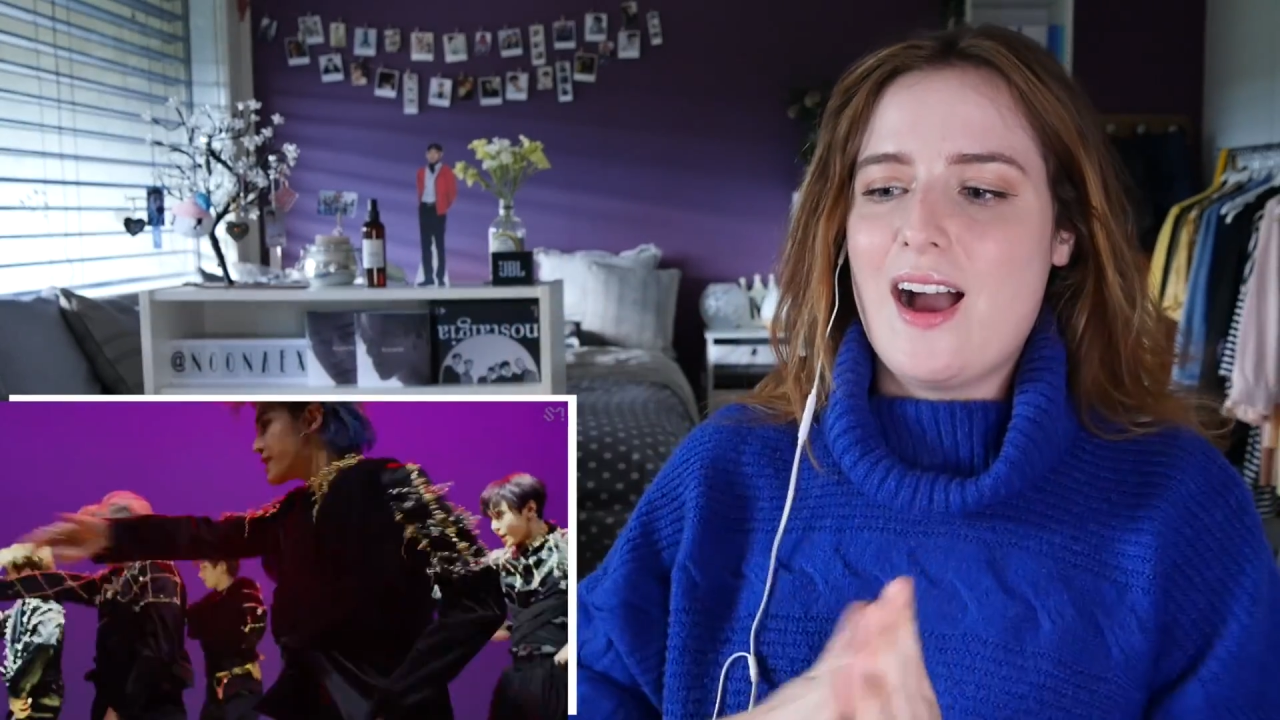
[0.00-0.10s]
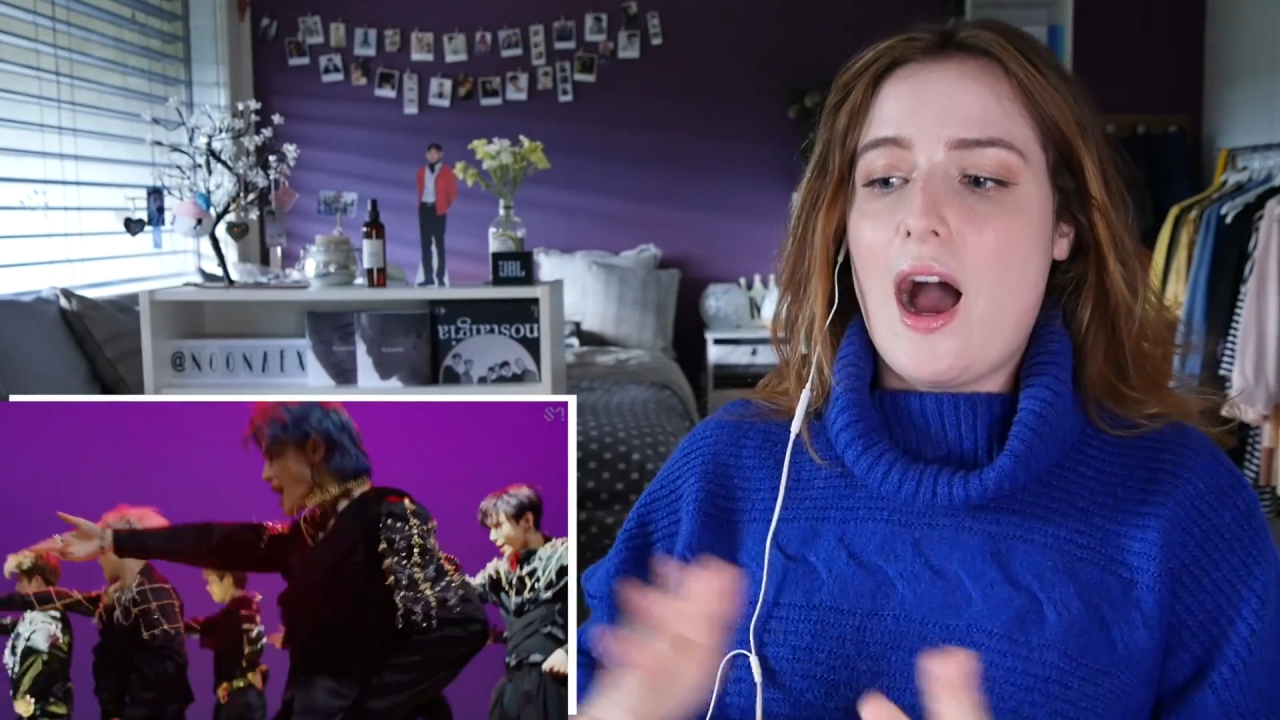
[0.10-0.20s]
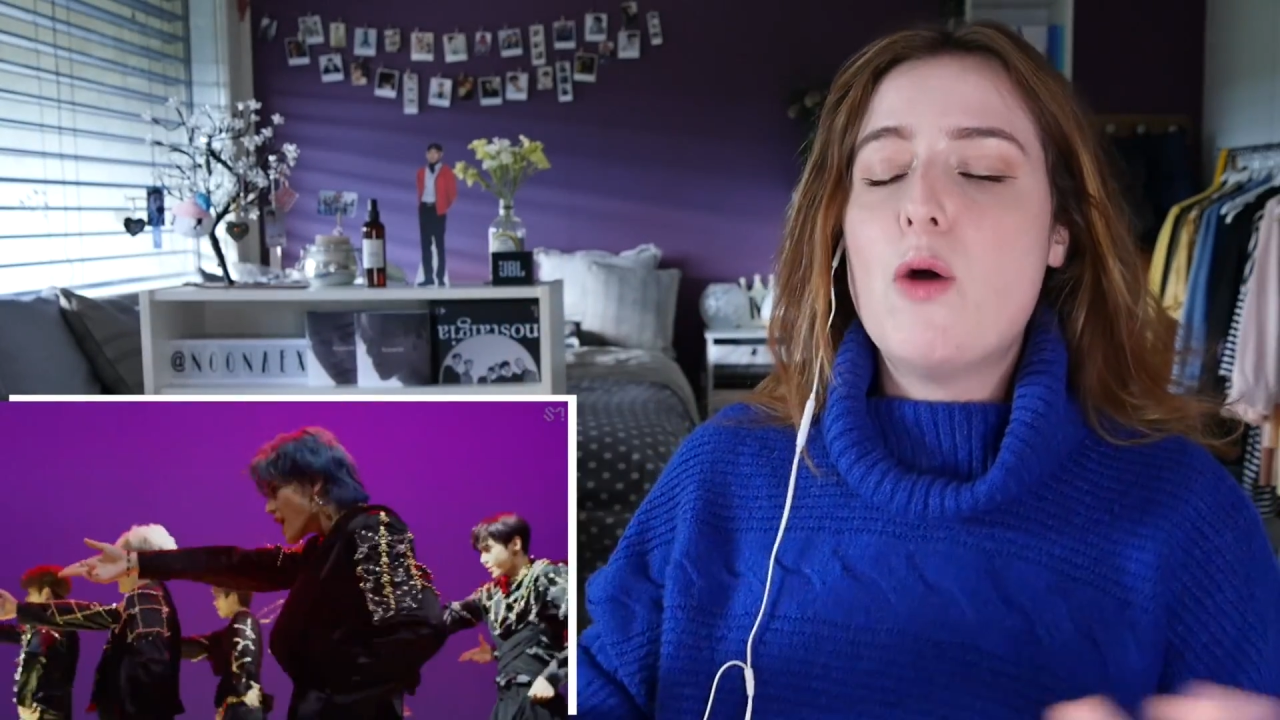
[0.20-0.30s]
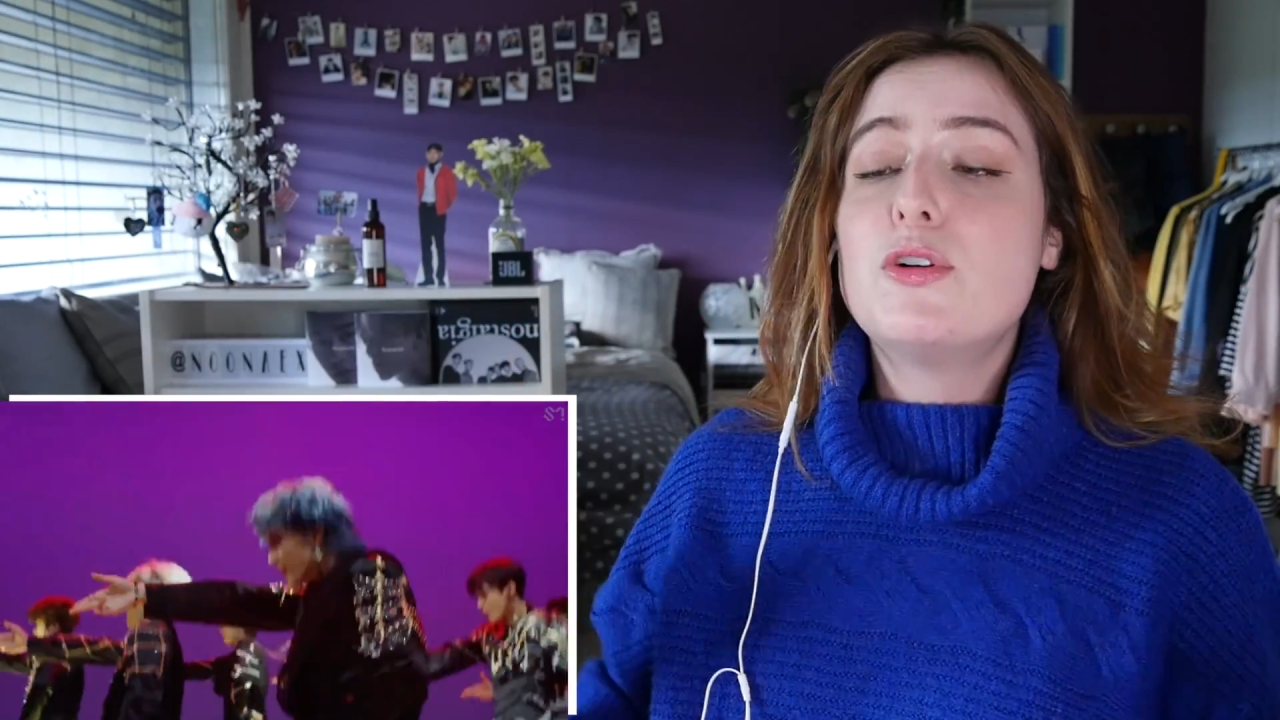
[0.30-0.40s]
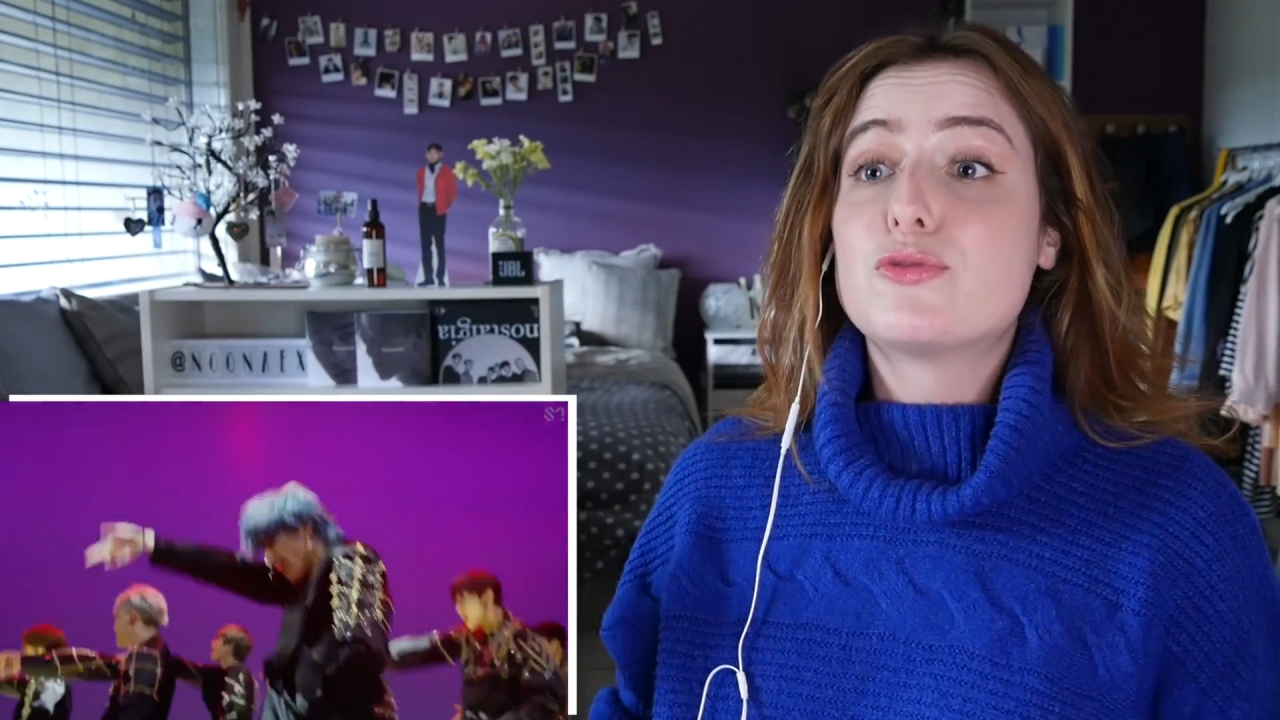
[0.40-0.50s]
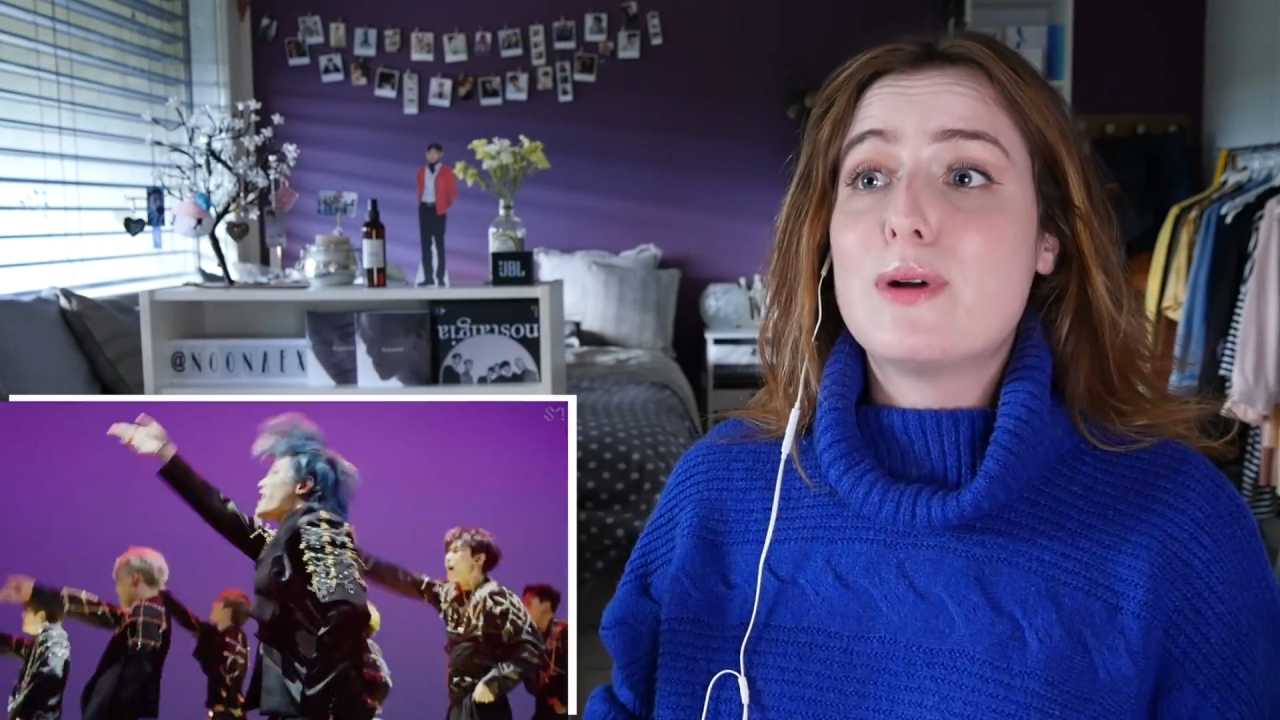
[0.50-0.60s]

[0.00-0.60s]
I was